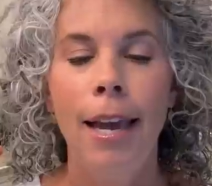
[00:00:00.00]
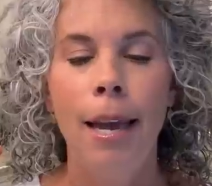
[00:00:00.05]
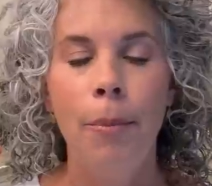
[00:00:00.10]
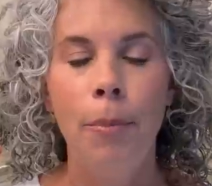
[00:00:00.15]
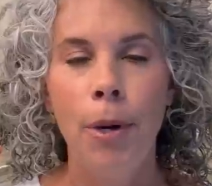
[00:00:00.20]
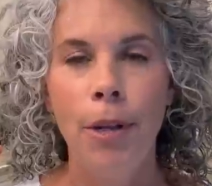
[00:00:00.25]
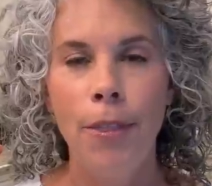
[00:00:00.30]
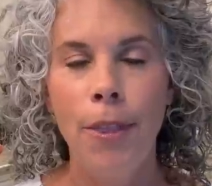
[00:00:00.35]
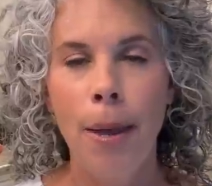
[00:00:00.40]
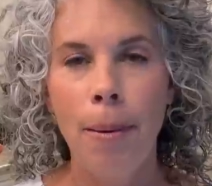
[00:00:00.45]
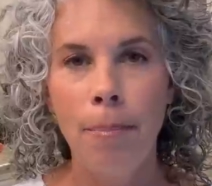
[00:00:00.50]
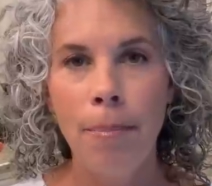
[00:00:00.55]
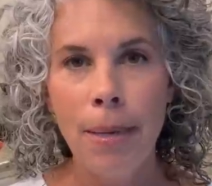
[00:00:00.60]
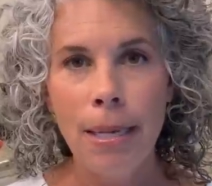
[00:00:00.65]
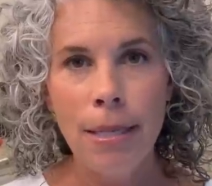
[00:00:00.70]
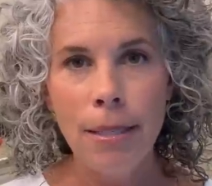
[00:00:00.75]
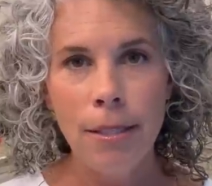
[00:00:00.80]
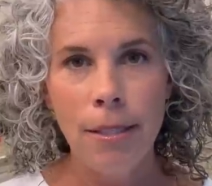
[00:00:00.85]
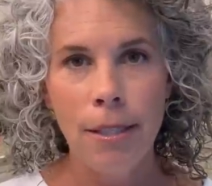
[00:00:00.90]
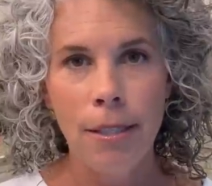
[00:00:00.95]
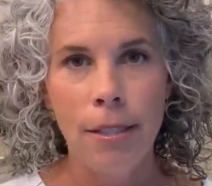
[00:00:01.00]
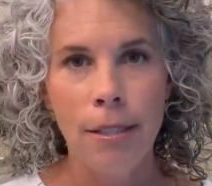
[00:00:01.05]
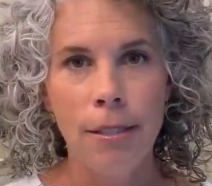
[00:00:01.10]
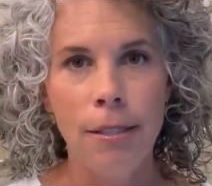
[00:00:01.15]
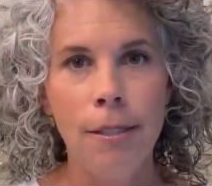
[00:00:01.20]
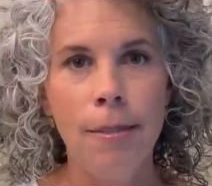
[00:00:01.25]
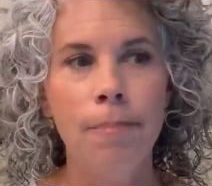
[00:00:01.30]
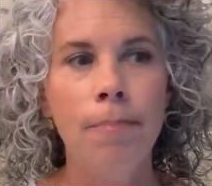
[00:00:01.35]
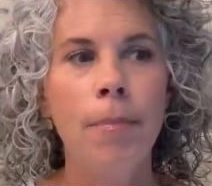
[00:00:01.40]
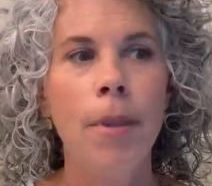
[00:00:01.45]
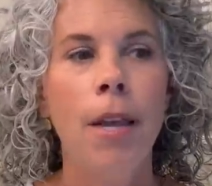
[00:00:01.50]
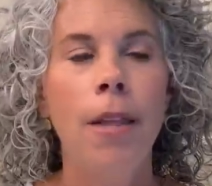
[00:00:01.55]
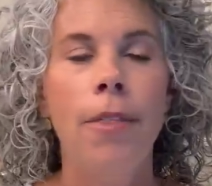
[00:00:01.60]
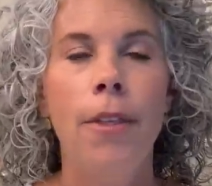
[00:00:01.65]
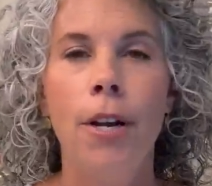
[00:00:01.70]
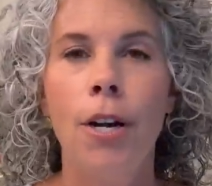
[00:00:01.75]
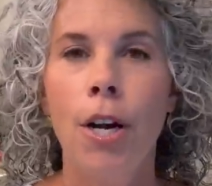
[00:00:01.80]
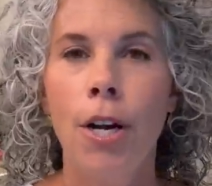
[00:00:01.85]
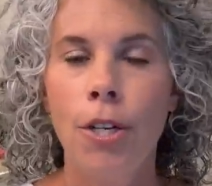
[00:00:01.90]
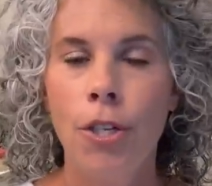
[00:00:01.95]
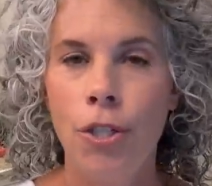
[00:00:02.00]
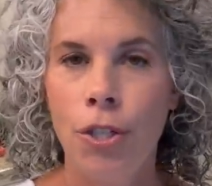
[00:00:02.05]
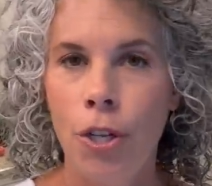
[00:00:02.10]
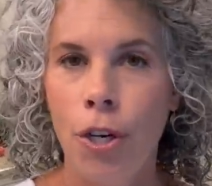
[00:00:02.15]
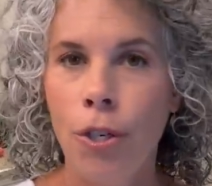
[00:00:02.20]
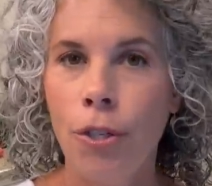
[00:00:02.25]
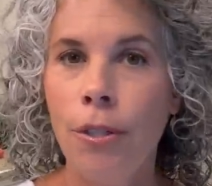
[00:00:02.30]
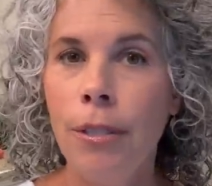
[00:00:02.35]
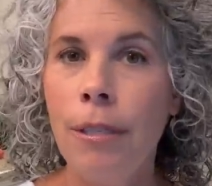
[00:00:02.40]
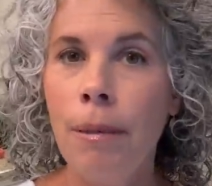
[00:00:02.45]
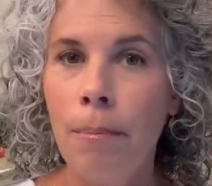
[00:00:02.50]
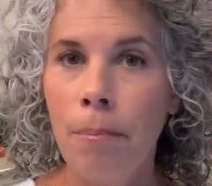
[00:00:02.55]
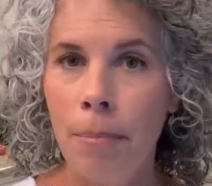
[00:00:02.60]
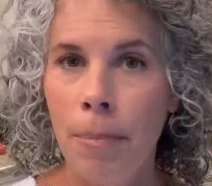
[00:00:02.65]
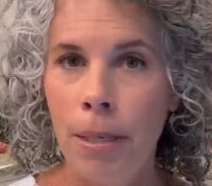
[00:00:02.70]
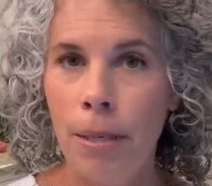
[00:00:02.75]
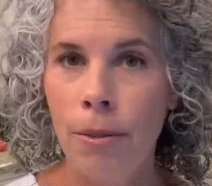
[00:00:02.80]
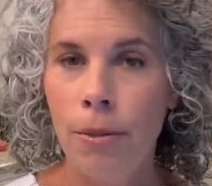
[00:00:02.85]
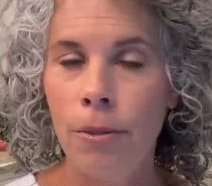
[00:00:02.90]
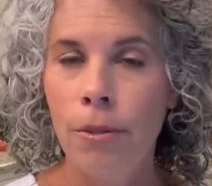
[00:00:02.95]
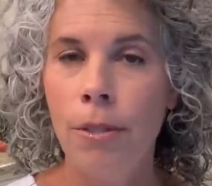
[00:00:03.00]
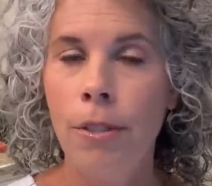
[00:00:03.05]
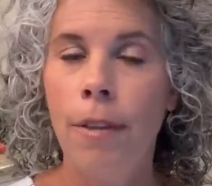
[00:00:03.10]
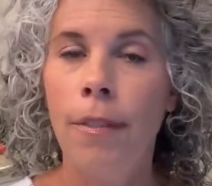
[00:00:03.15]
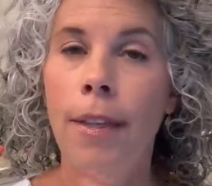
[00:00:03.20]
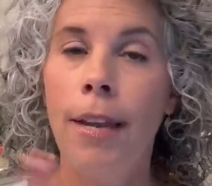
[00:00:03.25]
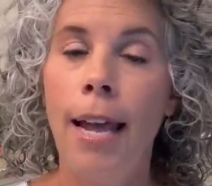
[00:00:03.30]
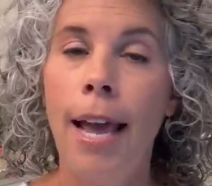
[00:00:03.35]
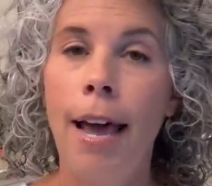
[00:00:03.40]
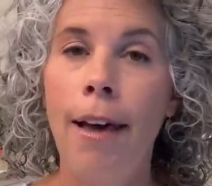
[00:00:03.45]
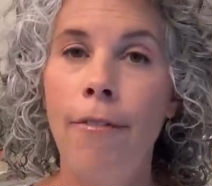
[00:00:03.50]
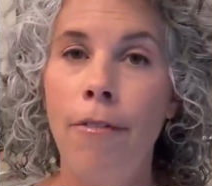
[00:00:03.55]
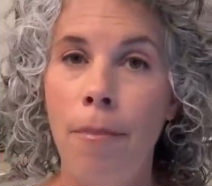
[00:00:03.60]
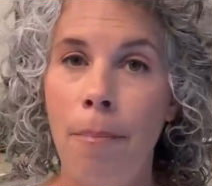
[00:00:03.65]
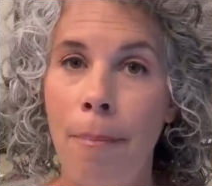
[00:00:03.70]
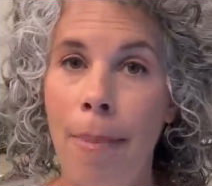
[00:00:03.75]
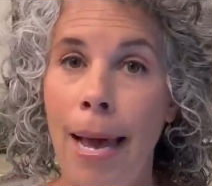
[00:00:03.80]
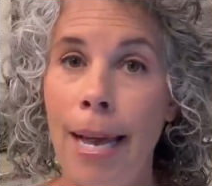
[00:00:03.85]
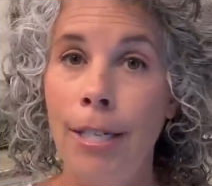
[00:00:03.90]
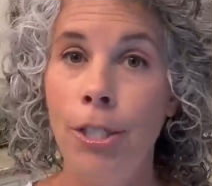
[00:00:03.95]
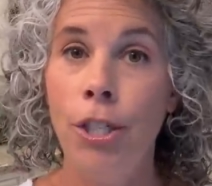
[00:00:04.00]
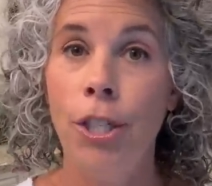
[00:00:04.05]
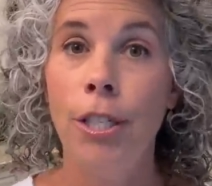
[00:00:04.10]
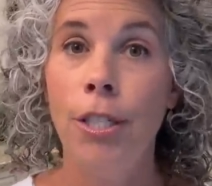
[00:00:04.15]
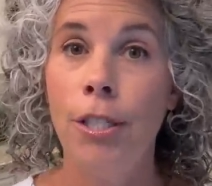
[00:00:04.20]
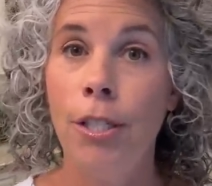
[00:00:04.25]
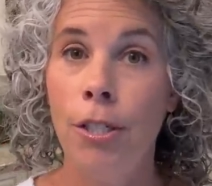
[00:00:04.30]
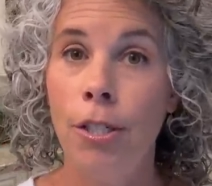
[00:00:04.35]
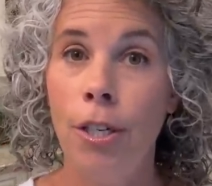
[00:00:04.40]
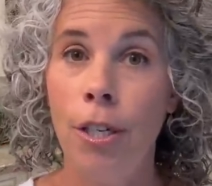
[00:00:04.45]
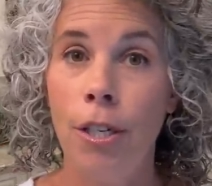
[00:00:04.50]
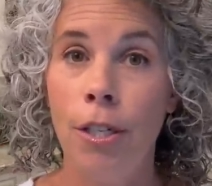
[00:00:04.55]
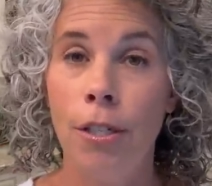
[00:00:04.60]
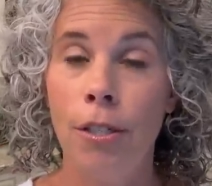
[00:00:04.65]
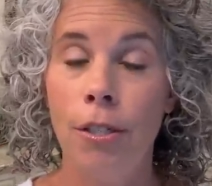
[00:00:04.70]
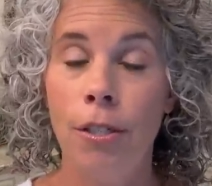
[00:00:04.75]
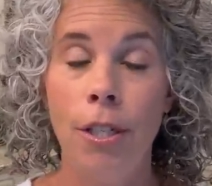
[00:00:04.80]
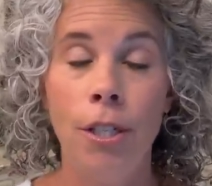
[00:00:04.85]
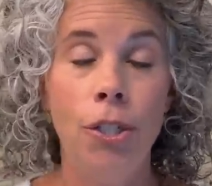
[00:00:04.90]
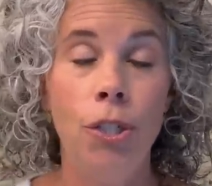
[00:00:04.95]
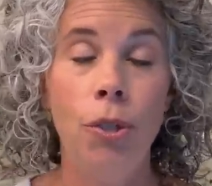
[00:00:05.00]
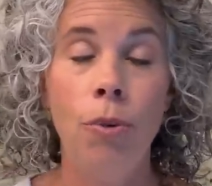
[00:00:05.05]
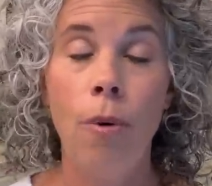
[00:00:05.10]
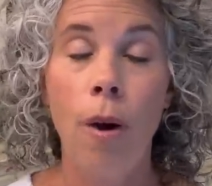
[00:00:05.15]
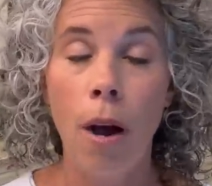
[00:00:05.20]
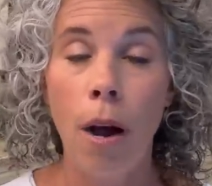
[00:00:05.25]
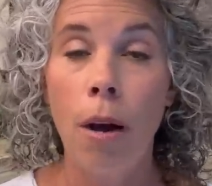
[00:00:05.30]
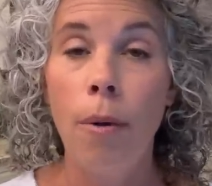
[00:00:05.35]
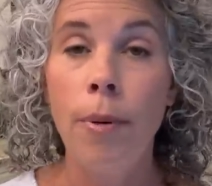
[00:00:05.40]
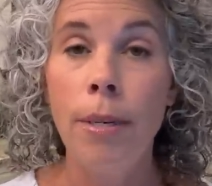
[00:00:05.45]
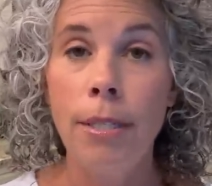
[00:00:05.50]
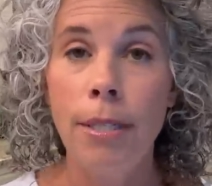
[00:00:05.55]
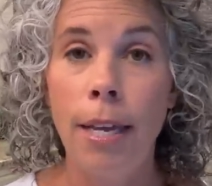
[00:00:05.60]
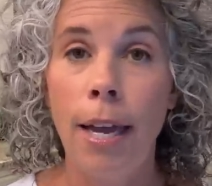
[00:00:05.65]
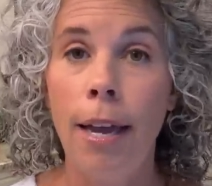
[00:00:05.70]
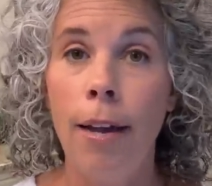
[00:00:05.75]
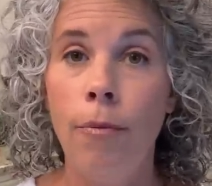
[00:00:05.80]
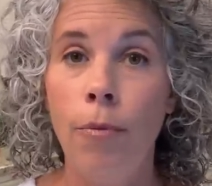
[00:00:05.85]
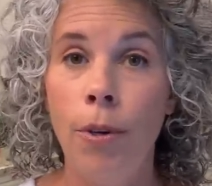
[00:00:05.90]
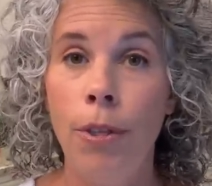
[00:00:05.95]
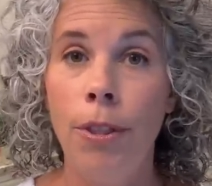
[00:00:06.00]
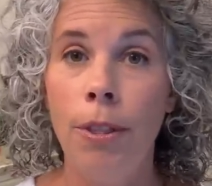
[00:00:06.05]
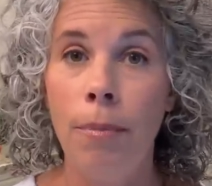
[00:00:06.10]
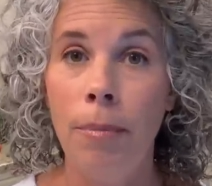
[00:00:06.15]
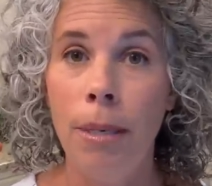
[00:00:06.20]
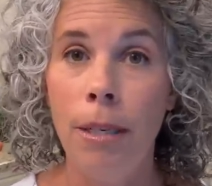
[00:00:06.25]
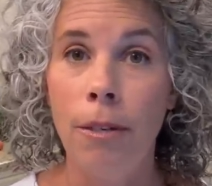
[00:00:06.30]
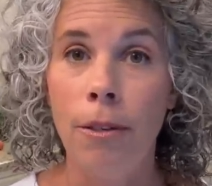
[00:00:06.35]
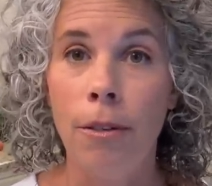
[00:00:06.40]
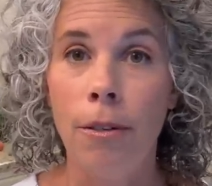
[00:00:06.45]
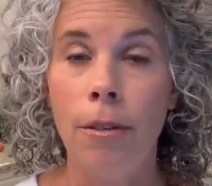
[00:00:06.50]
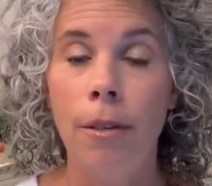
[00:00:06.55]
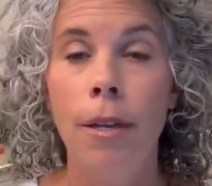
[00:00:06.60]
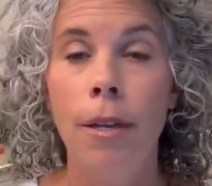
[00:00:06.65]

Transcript: And what that means is there are certain meals that have matching desserts that you always have with the meal